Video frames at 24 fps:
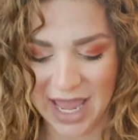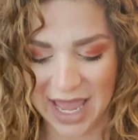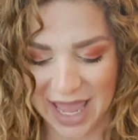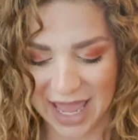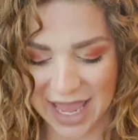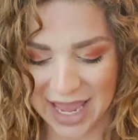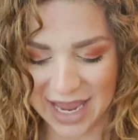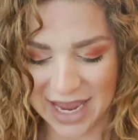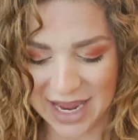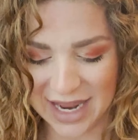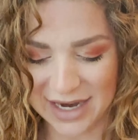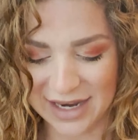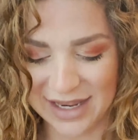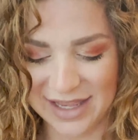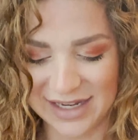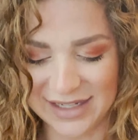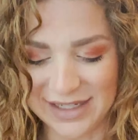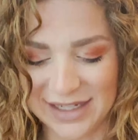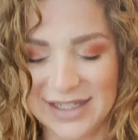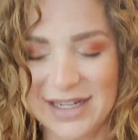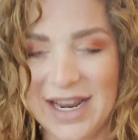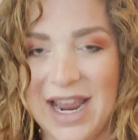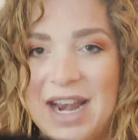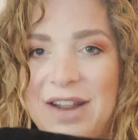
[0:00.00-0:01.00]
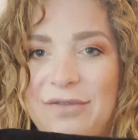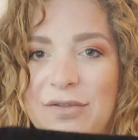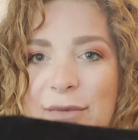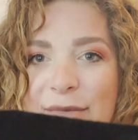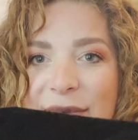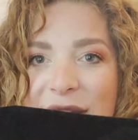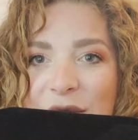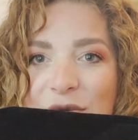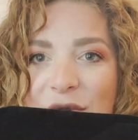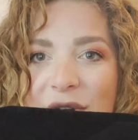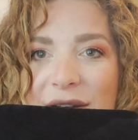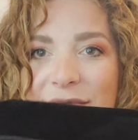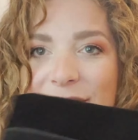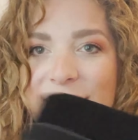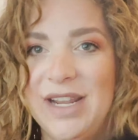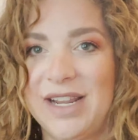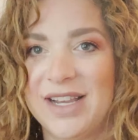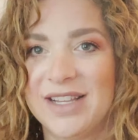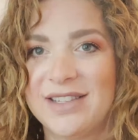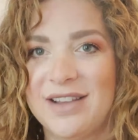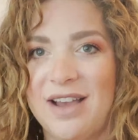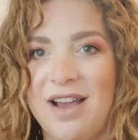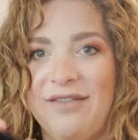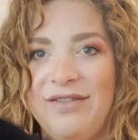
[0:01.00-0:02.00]
And this is kind of a big one
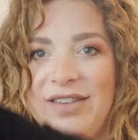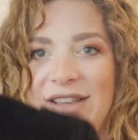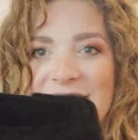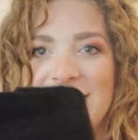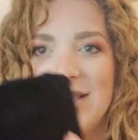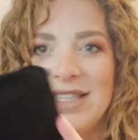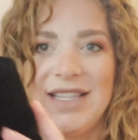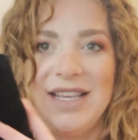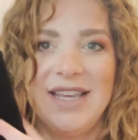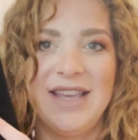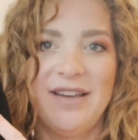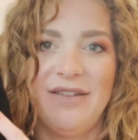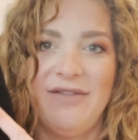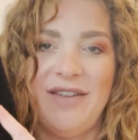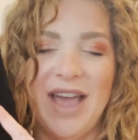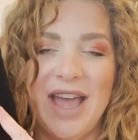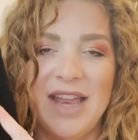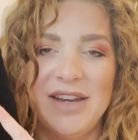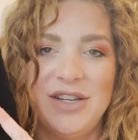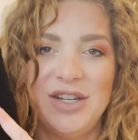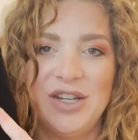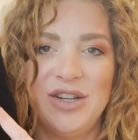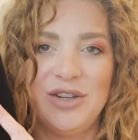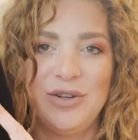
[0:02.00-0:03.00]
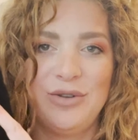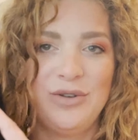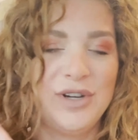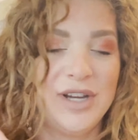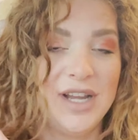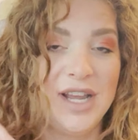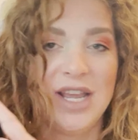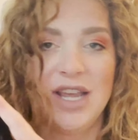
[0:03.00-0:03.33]
because obviously I've had to,